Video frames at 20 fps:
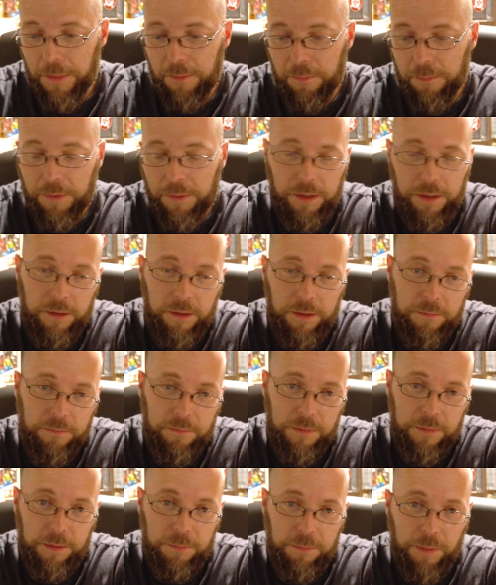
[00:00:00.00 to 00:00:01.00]
But I
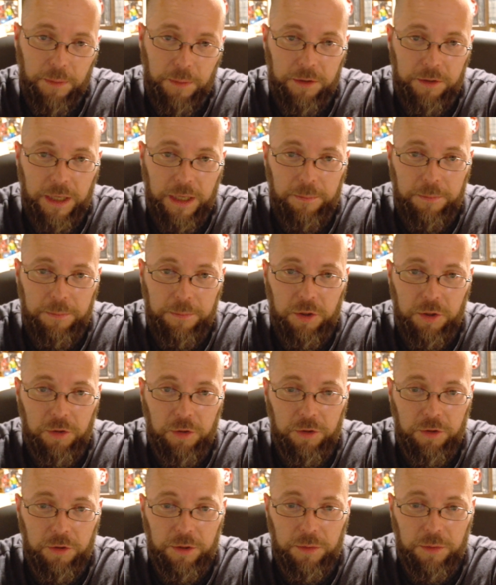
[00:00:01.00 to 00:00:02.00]
mean, beggars can't be
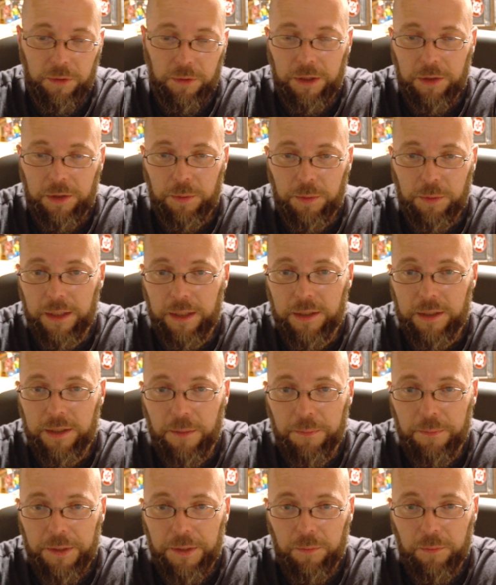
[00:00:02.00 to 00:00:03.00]
choosers, and at least we're getting
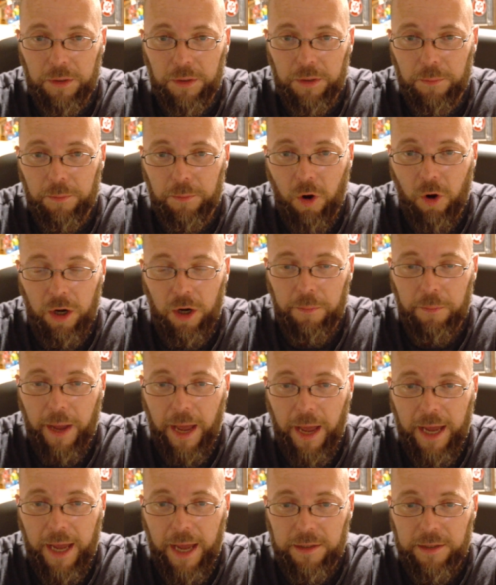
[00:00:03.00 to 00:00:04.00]
something with the card
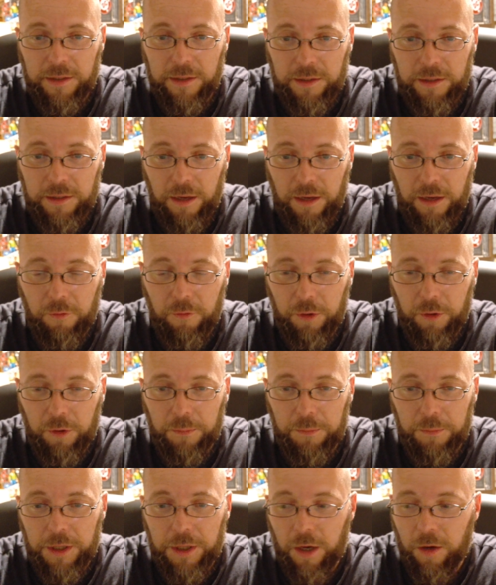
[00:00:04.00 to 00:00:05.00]
backs and stuff on
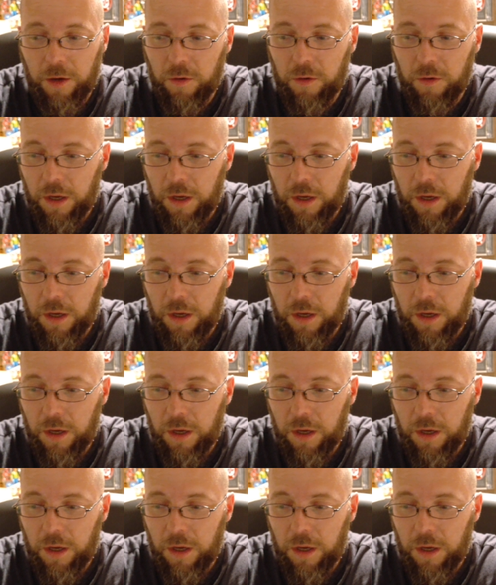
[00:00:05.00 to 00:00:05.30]
them. So